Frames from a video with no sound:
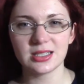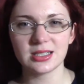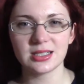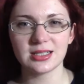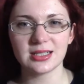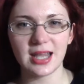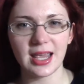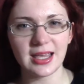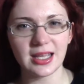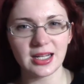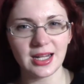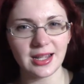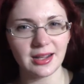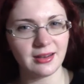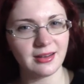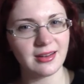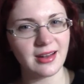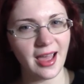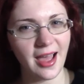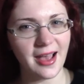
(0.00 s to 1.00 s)
taken
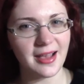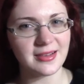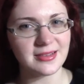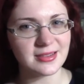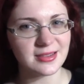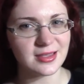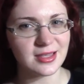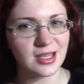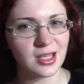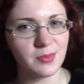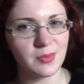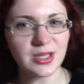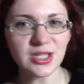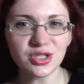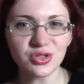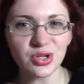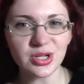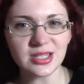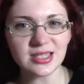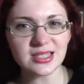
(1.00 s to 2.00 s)
in as the
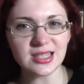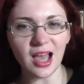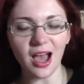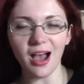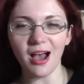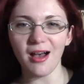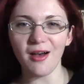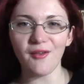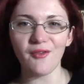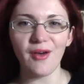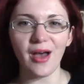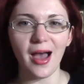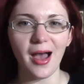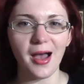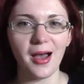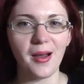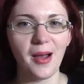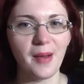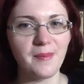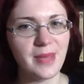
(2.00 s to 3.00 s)
mistress of
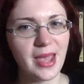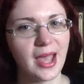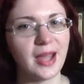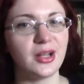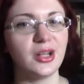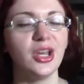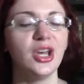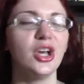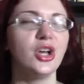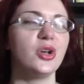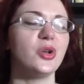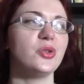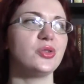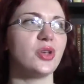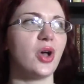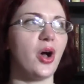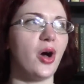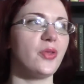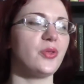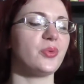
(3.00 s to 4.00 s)
uh, a man who's
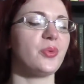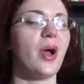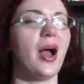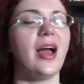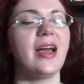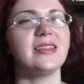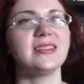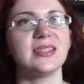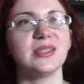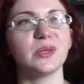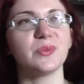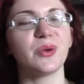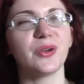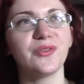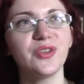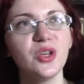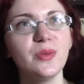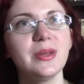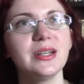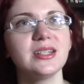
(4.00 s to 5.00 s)
on the rise in the
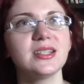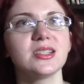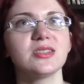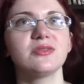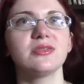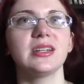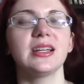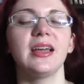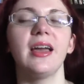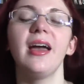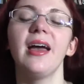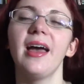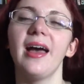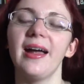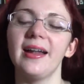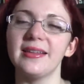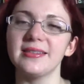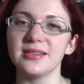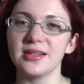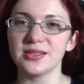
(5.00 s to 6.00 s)
perfume industry,
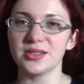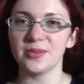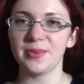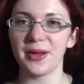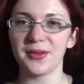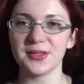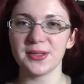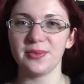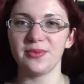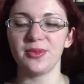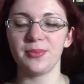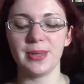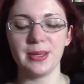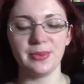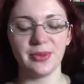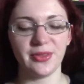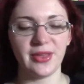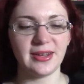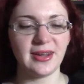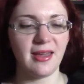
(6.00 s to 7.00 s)
and it's also about some of the
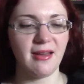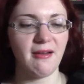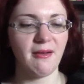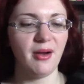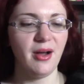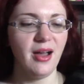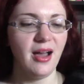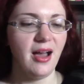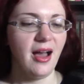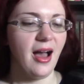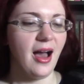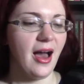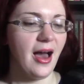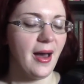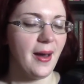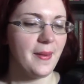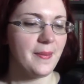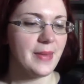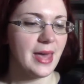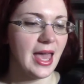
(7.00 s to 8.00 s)
people they know.
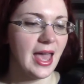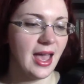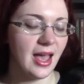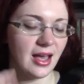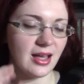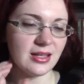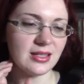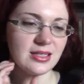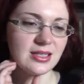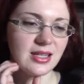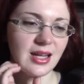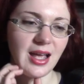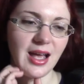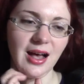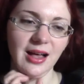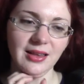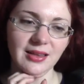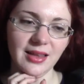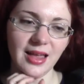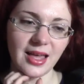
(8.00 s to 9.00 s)
Um, and
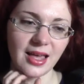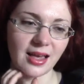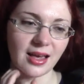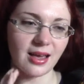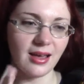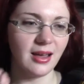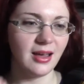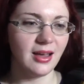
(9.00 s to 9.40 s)
like,